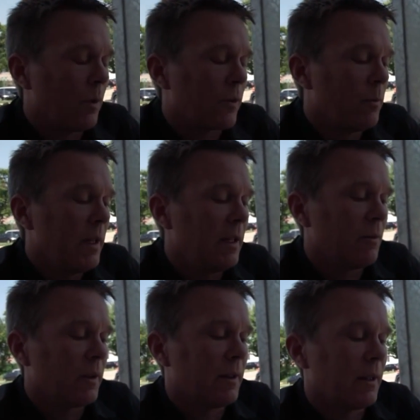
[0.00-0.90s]
Well, for me, it
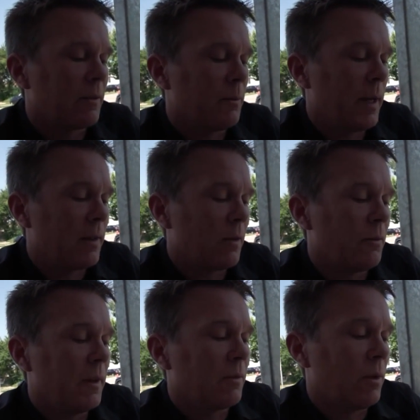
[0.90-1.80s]
was like,
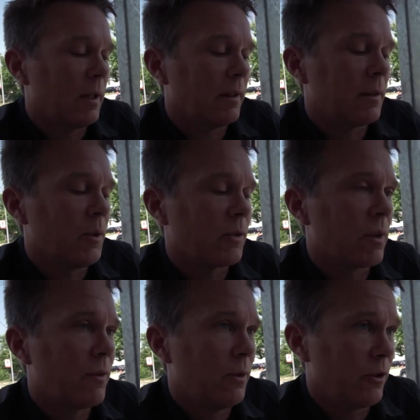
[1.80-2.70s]
Beethoven is what? It's the most
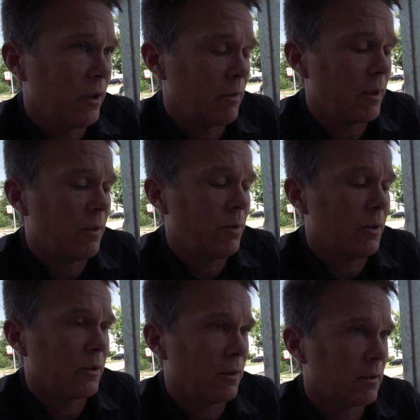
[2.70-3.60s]
revolutionary
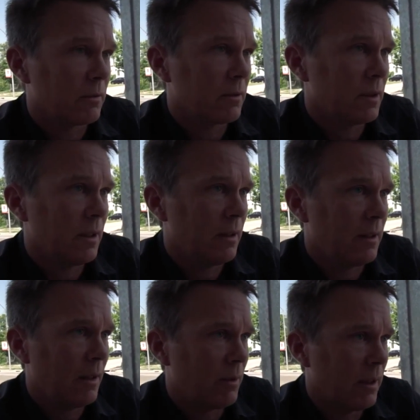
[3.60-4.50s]
composer
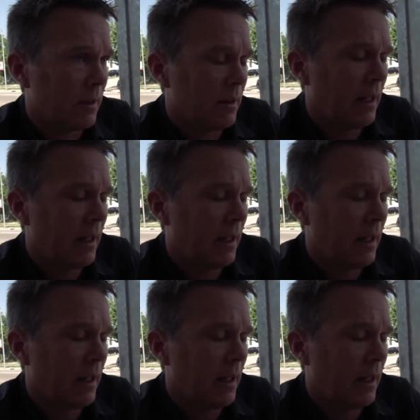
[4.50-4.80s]
there was.